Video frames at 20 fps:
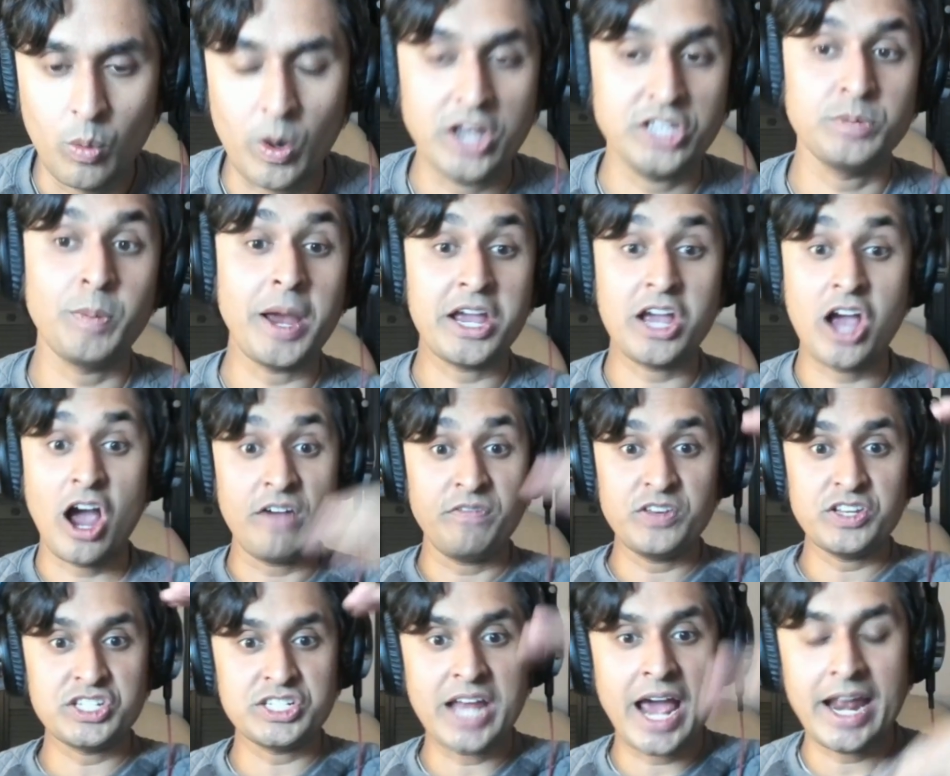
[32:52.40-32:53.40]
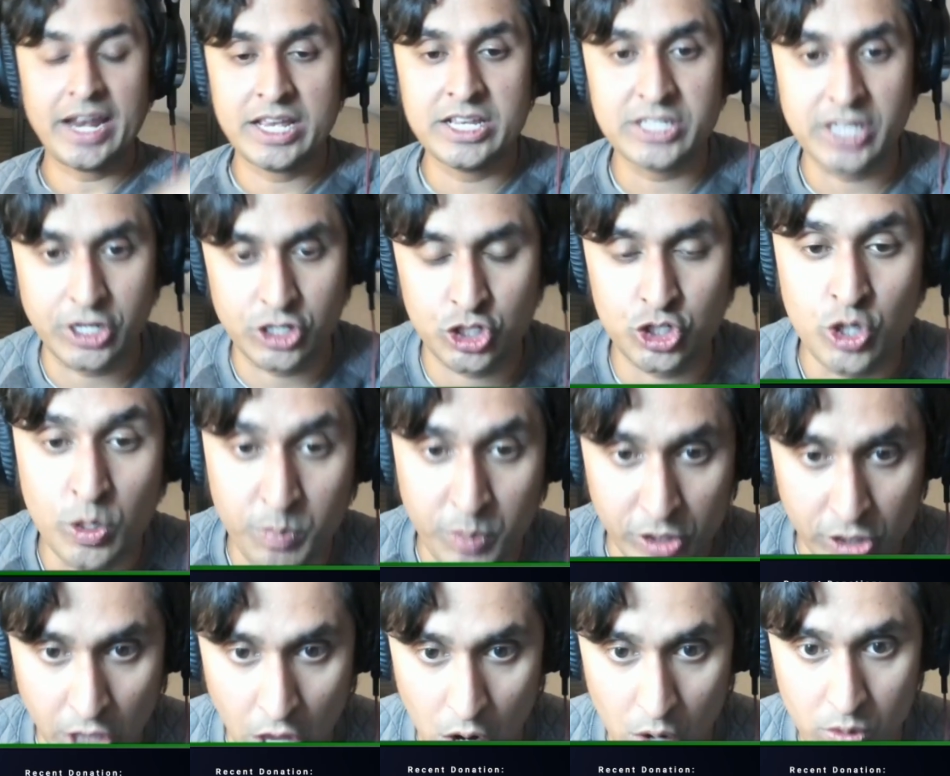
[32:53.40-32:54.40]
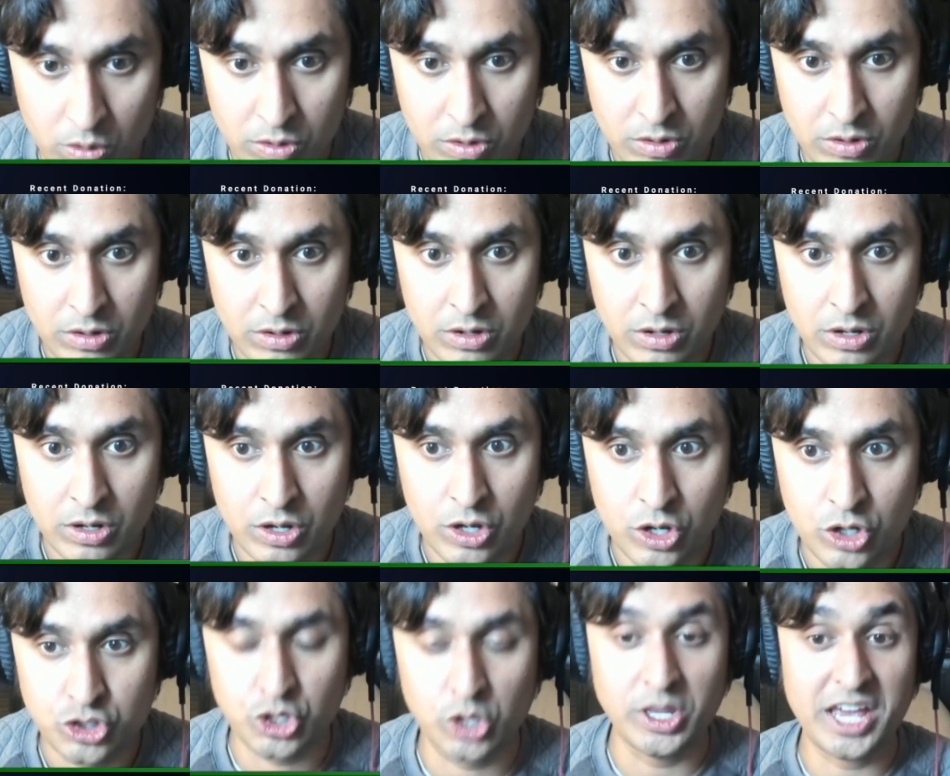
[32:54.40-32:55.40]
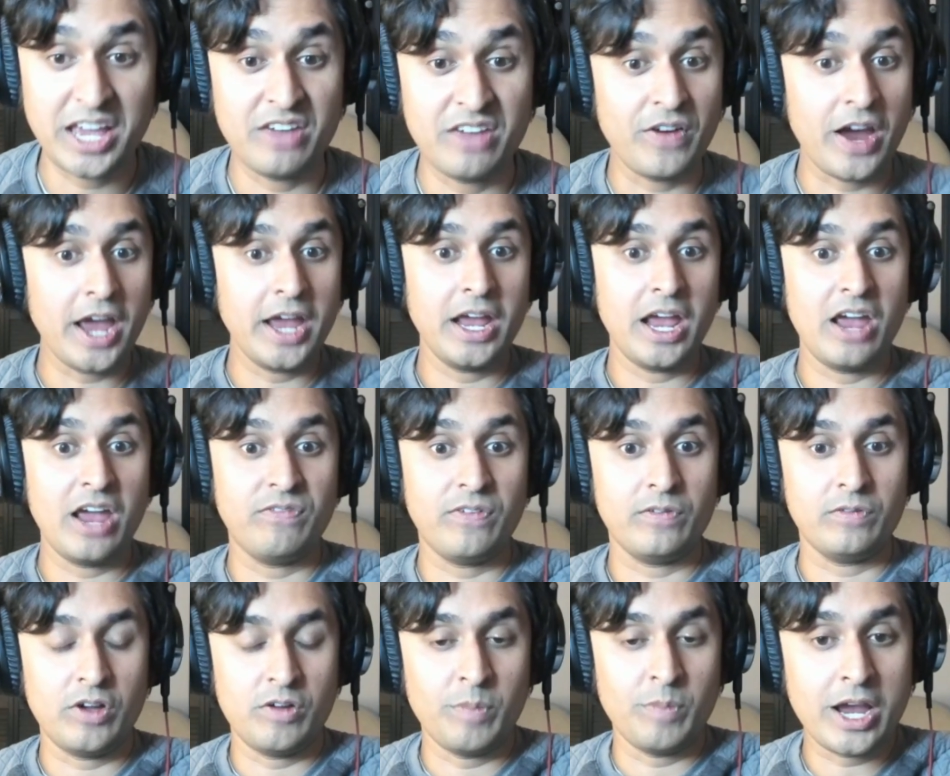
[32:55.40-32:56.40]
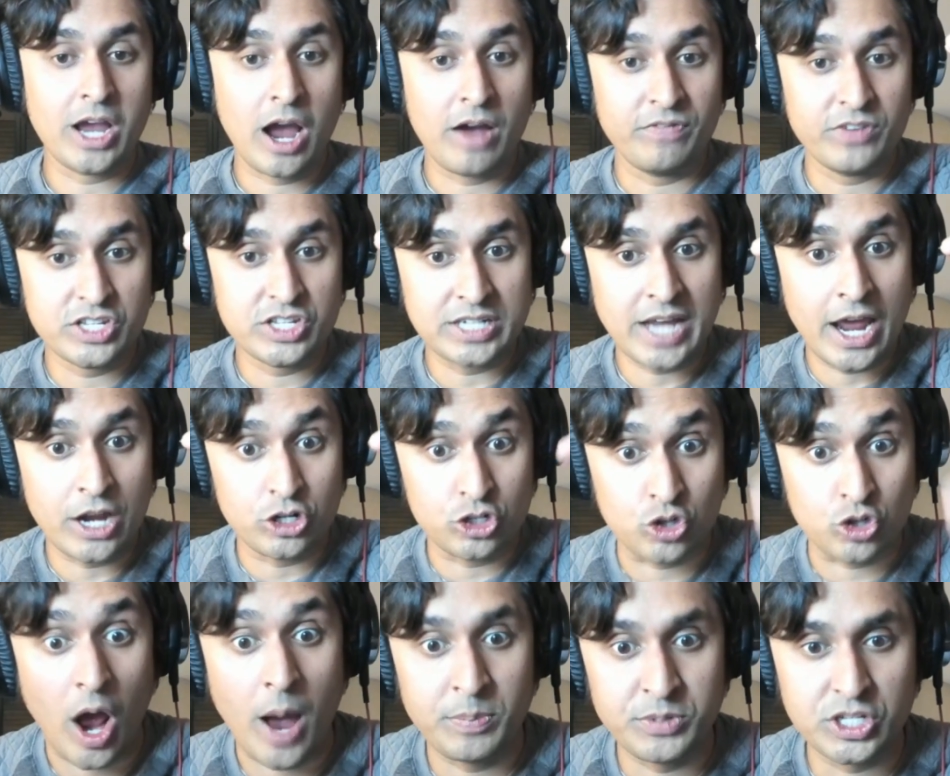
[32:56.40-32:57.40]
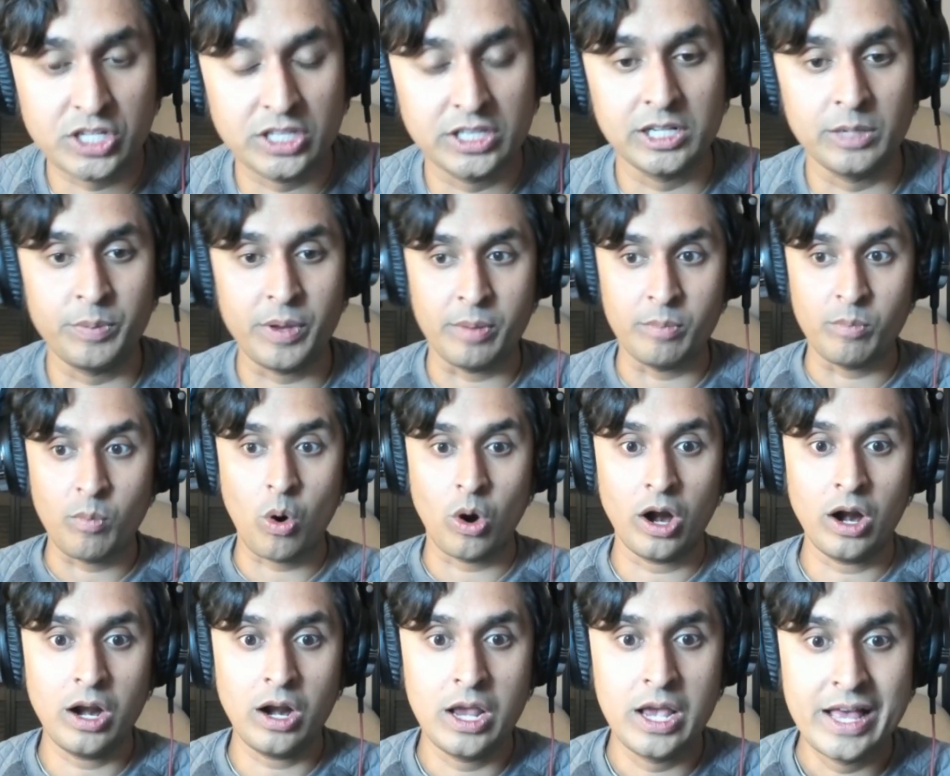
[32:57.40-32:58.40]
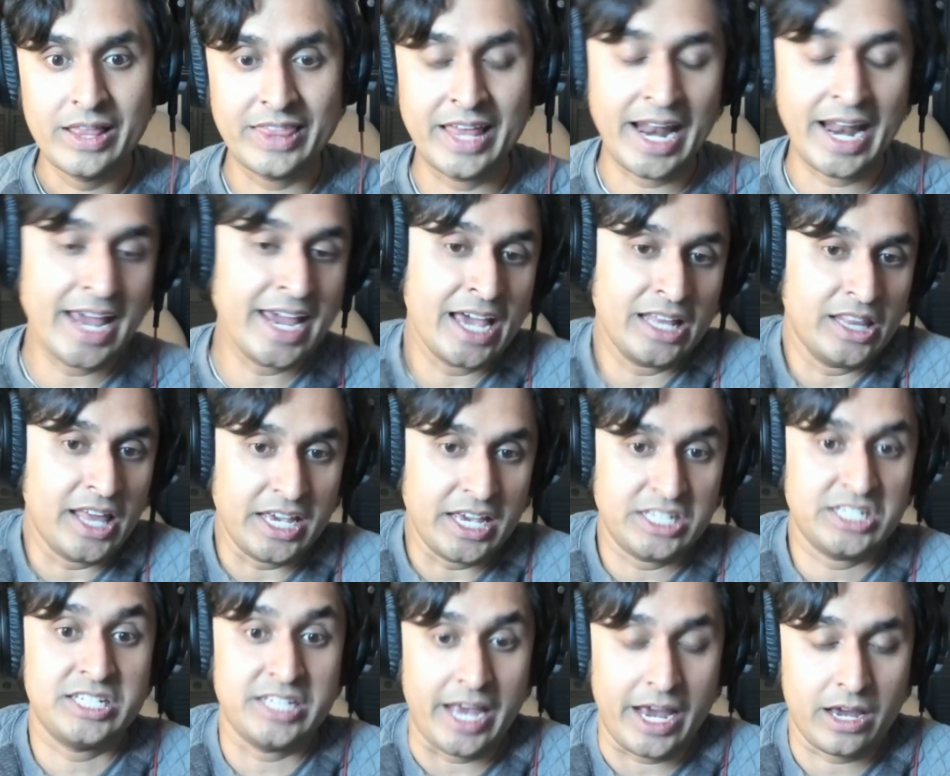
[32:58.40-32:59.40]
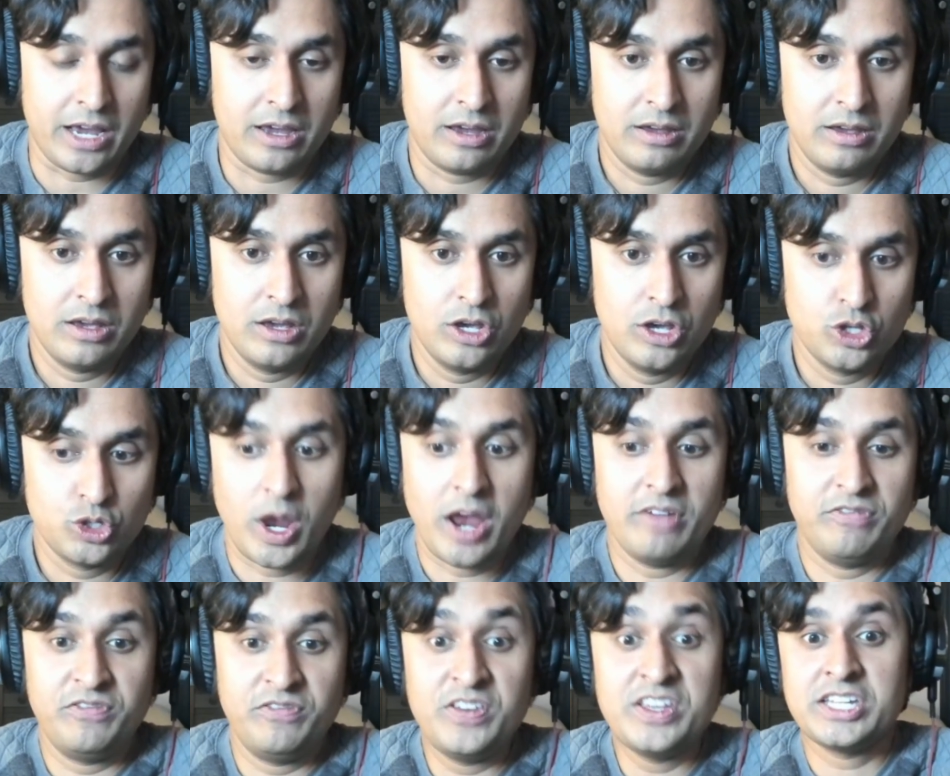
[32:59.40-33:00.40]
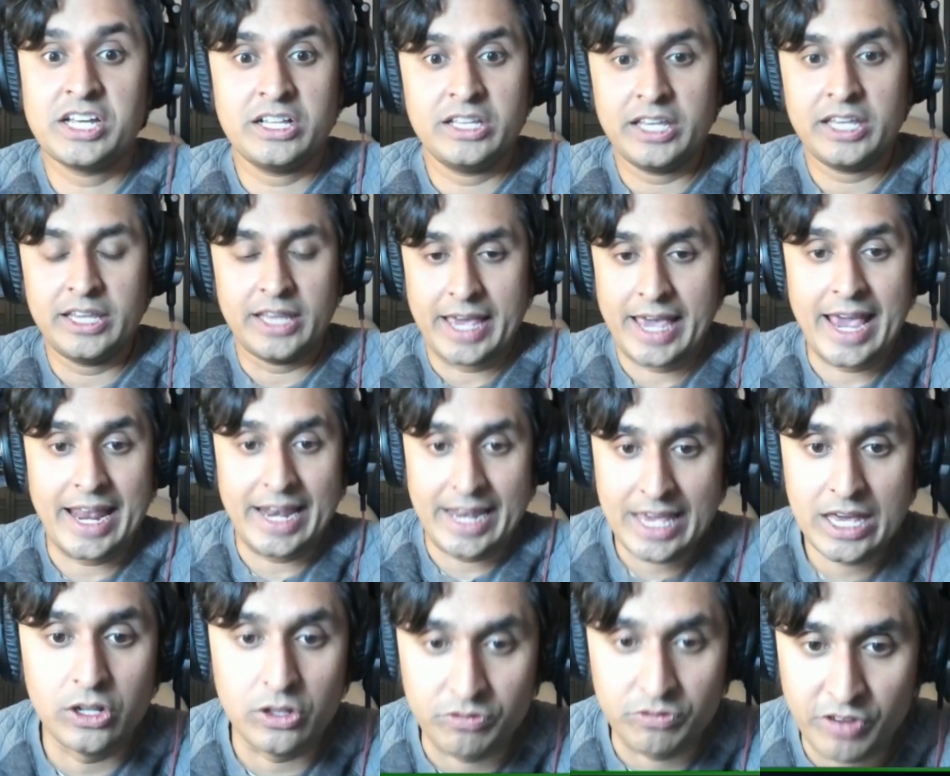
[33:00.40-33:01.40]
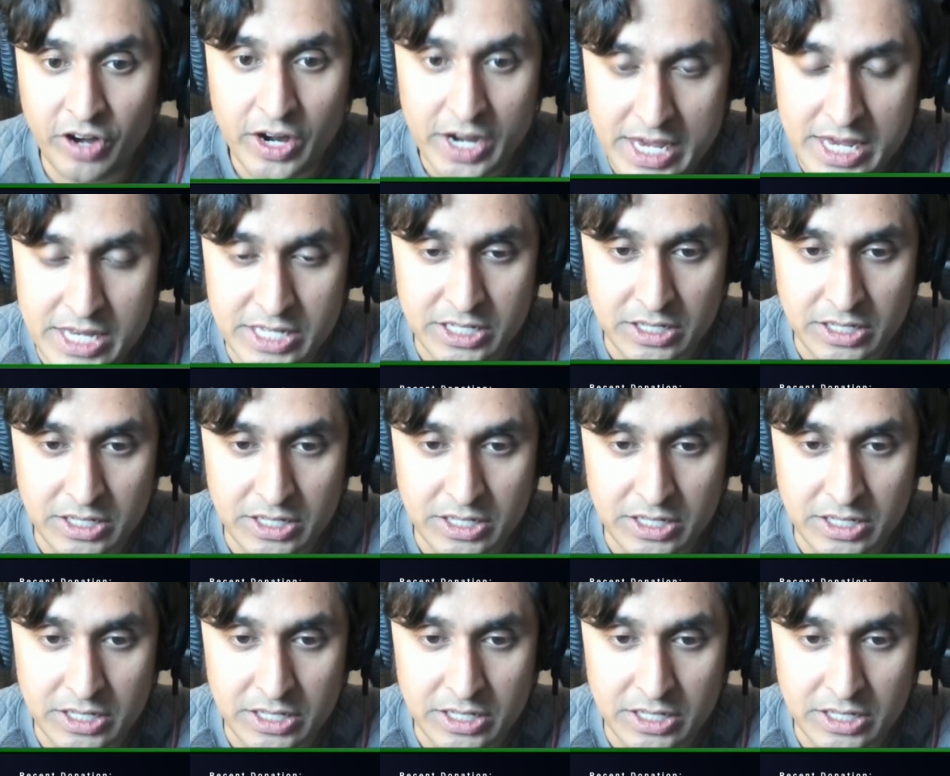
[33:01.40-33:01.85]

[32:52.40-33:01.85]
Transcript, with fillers: Whereas my Kapha stat is like super low. So like if I if, if my Kapha stat drops a little bit more, then I get like sick. So I physically like get ill very